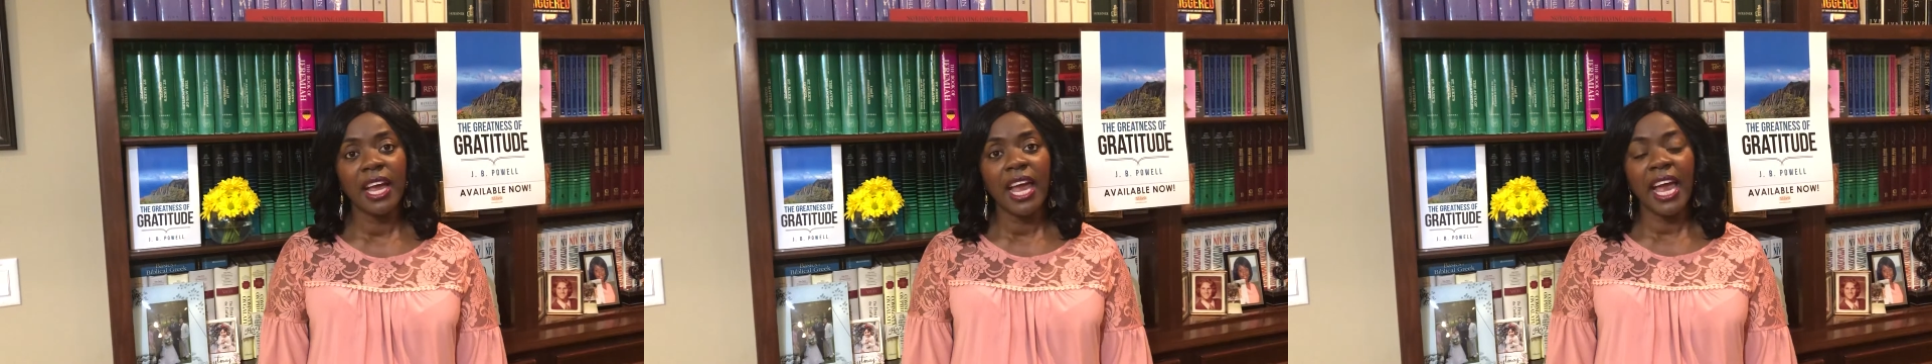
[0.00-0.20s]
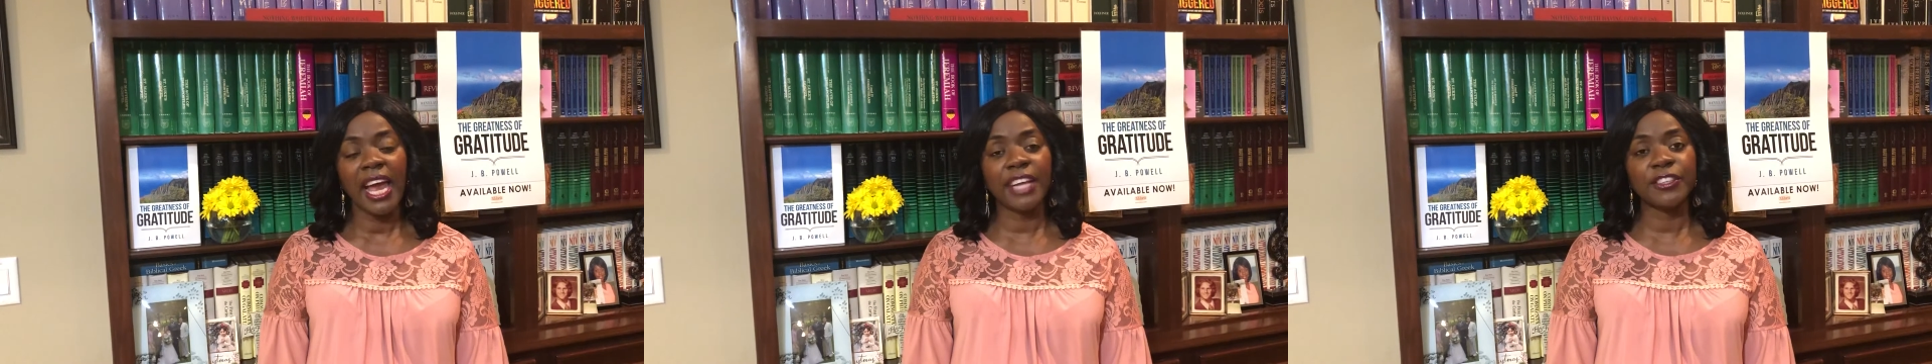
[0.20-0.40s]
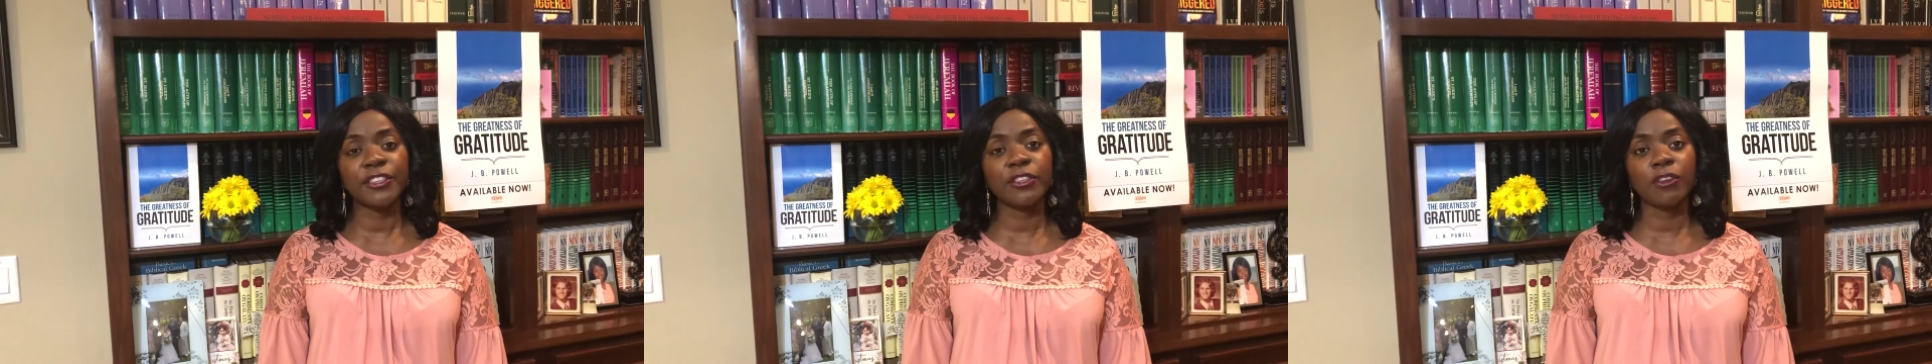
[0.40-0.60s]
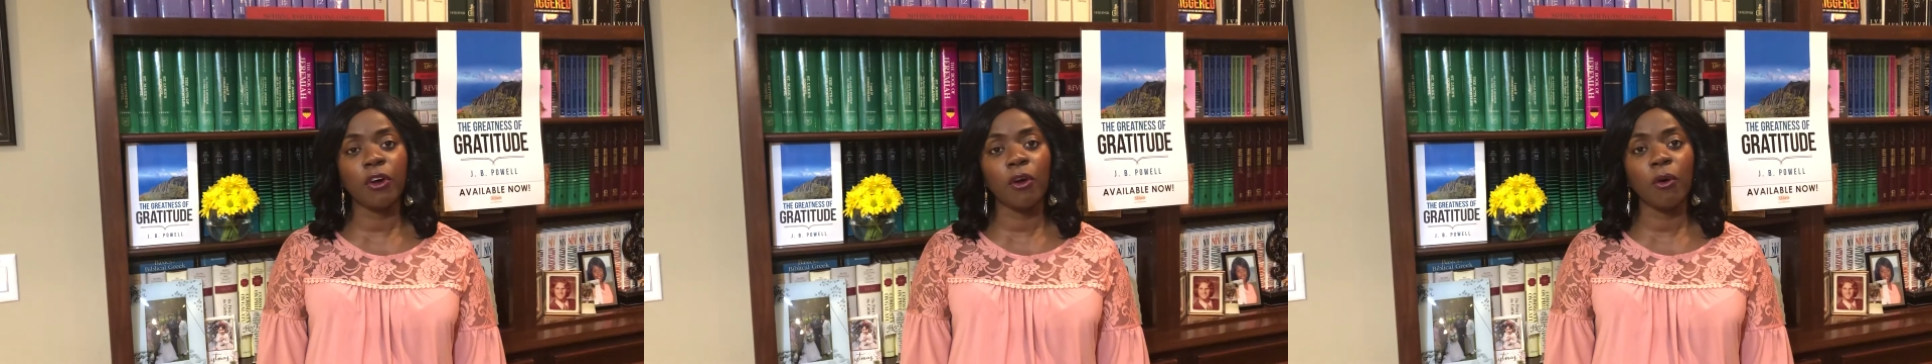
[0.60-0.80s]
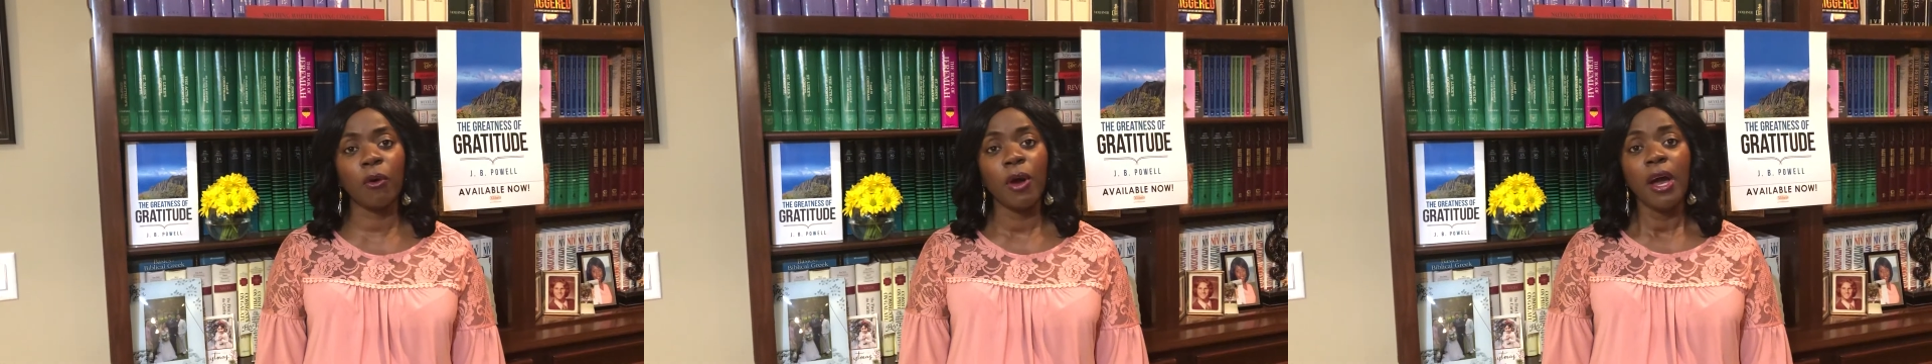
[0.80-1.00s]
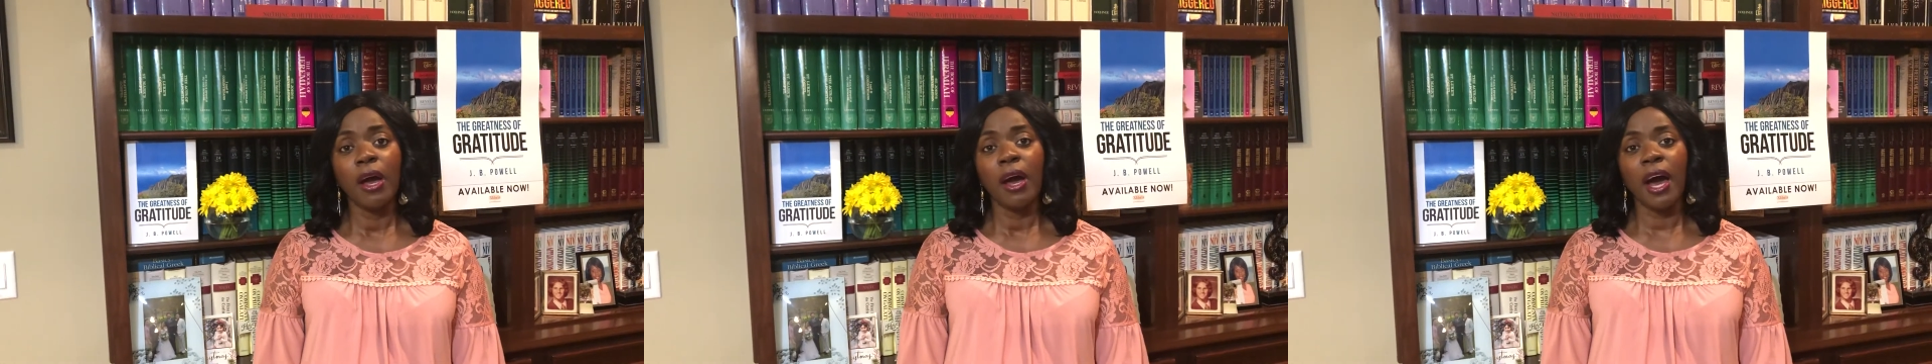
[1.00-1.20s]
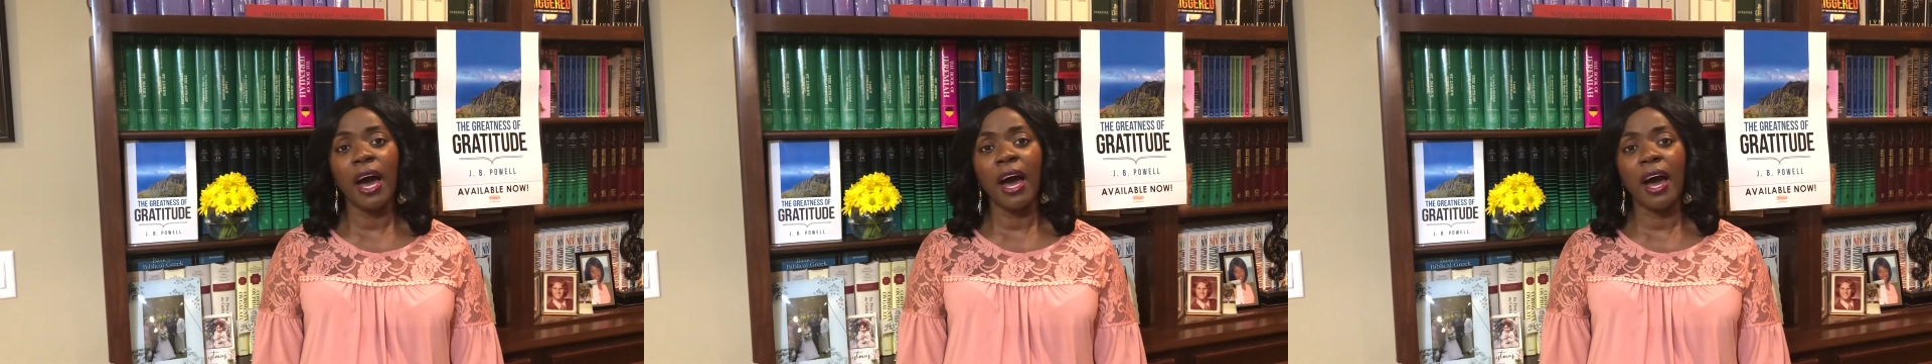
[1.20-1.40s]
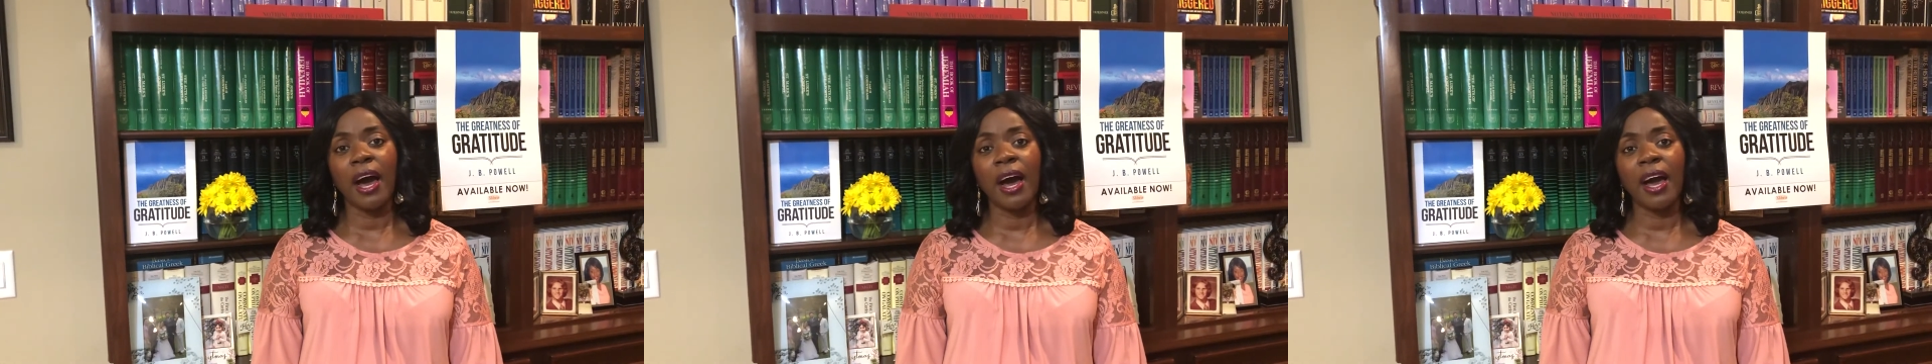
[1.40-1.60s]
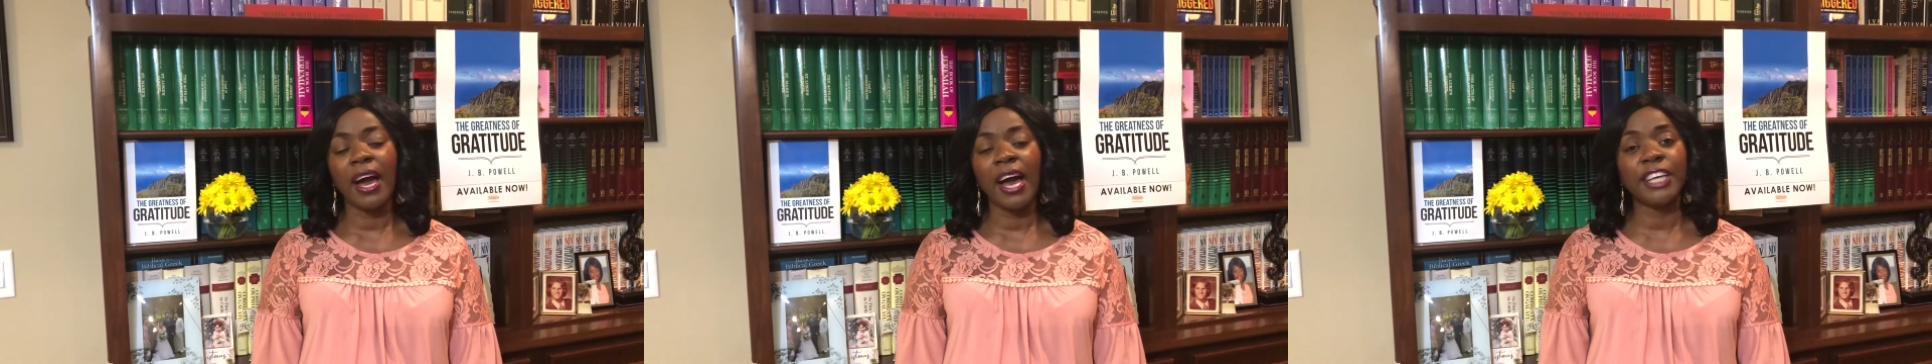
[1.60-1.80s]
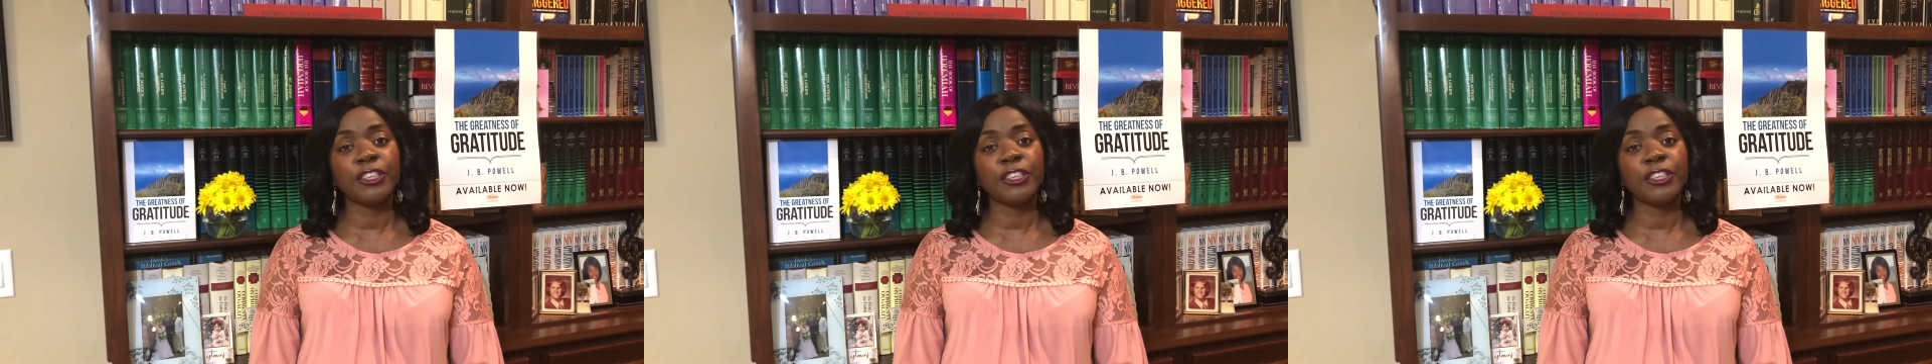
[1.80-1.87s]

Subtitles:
And so I